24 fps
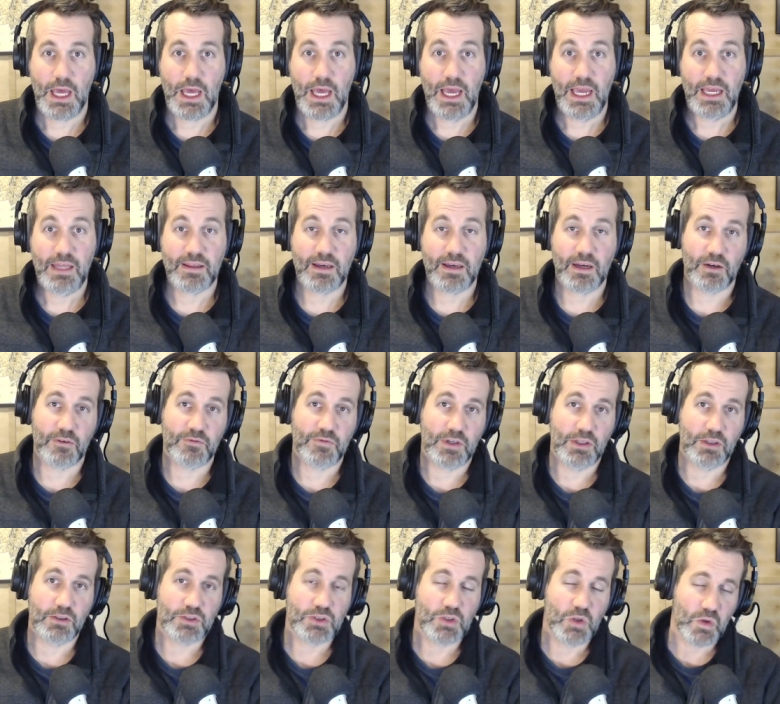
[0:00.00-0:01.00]
Hey there,
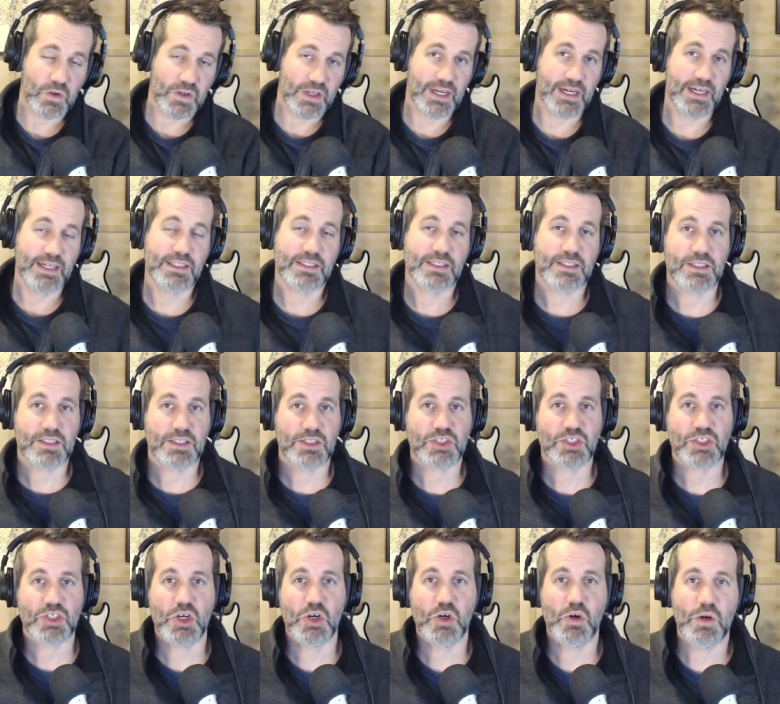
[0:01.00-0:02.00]
fellow Tolkienites.
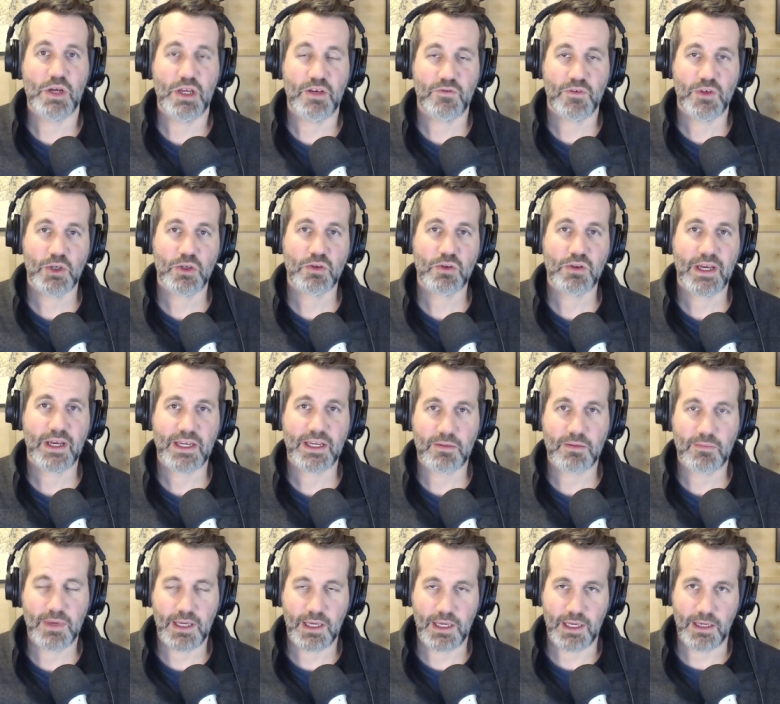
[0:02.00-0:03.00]
So, if you're like
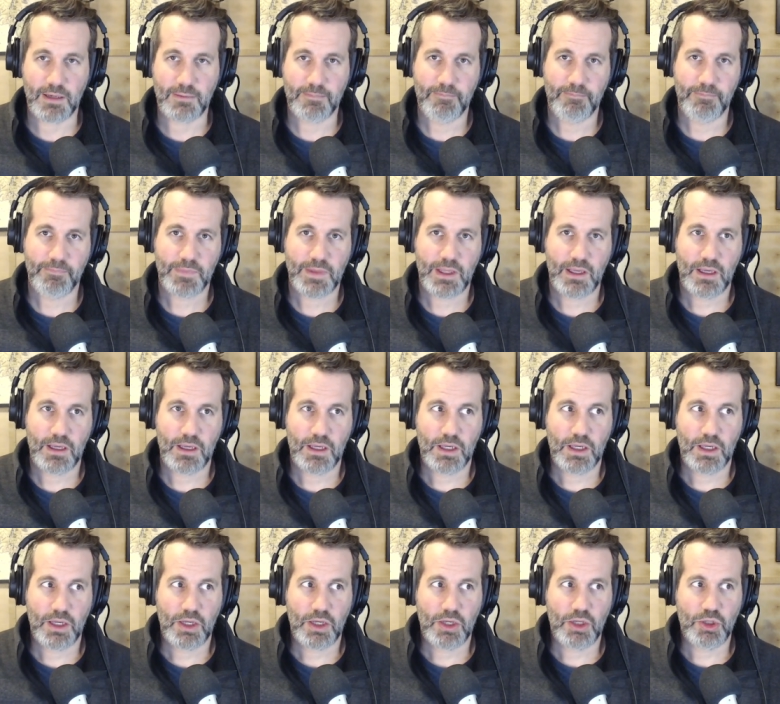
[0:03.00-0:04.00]
me,
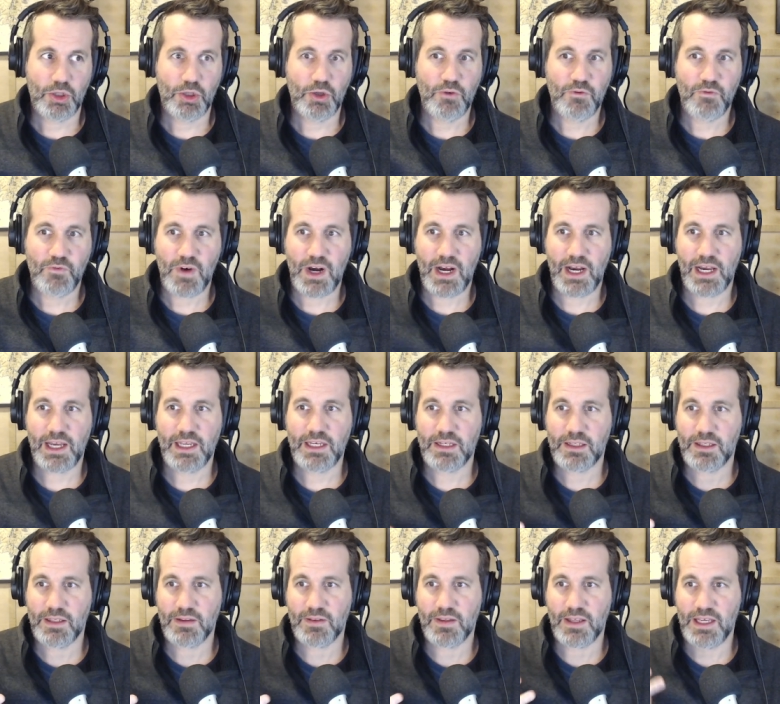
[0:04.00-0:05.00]
you find
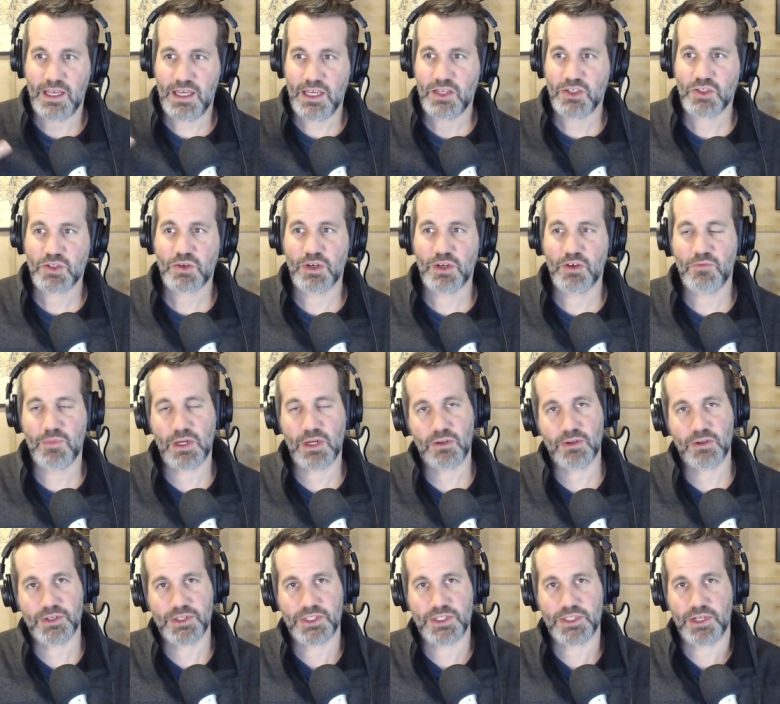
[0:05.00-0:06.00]
the History of Middle
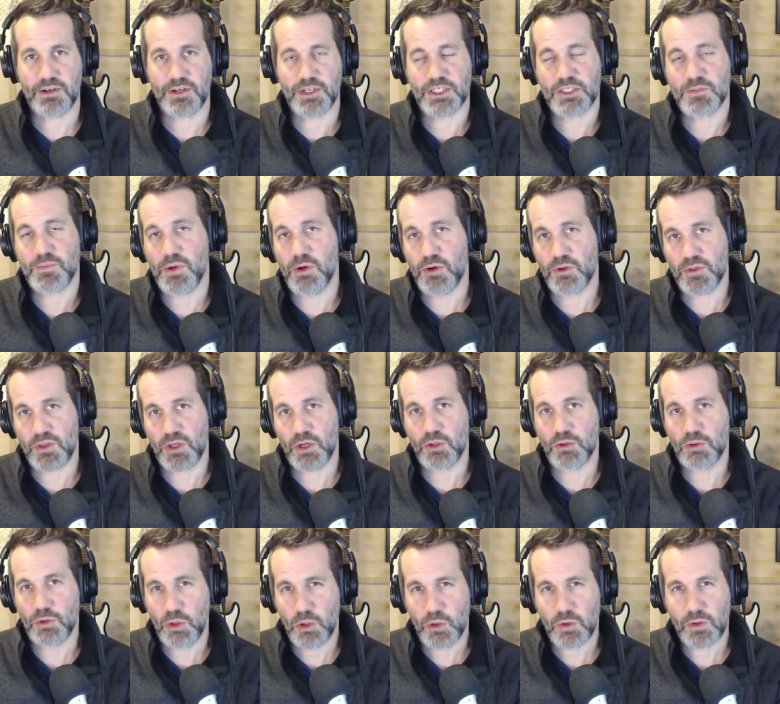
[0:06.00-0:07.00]
Earth series both
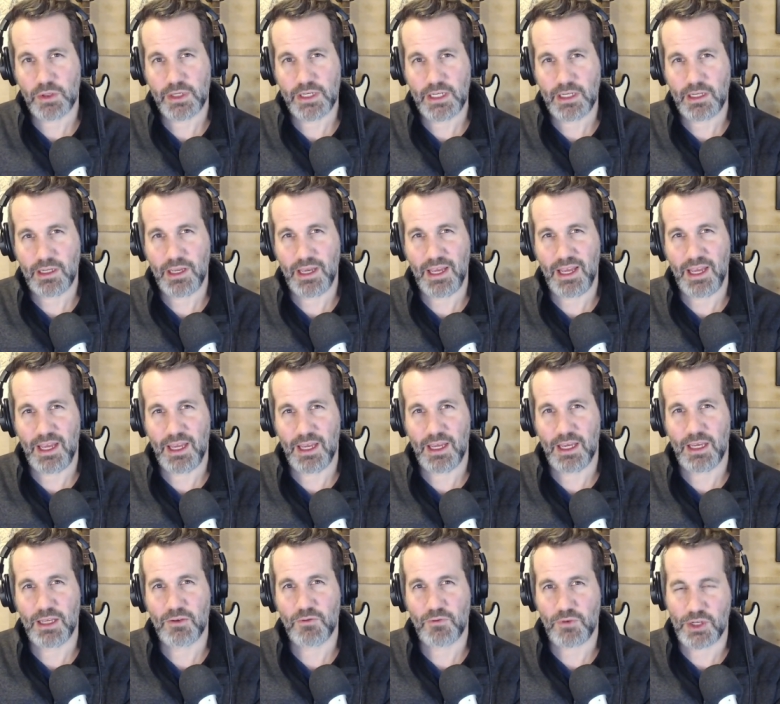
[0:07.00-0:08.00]
alluring
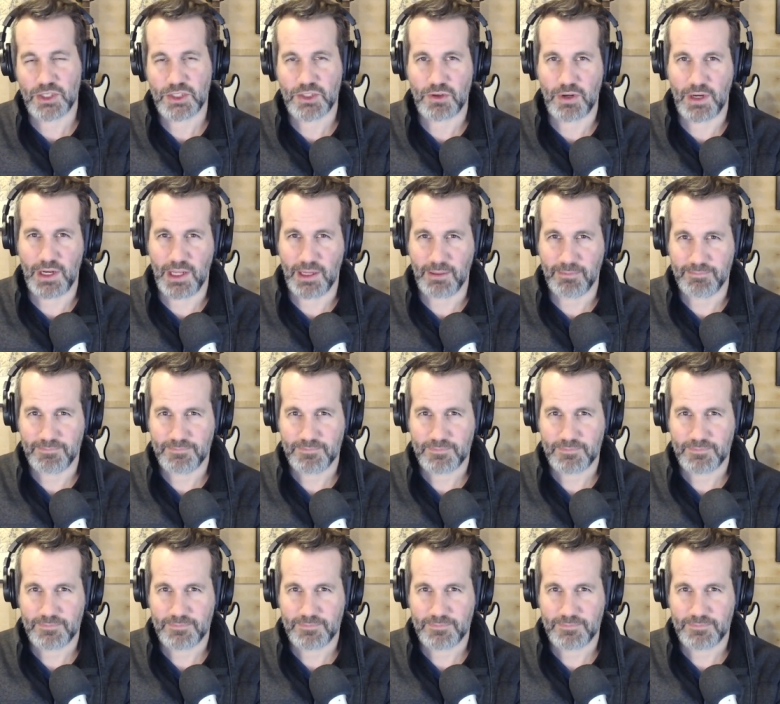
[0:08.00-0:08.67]
and frustrating.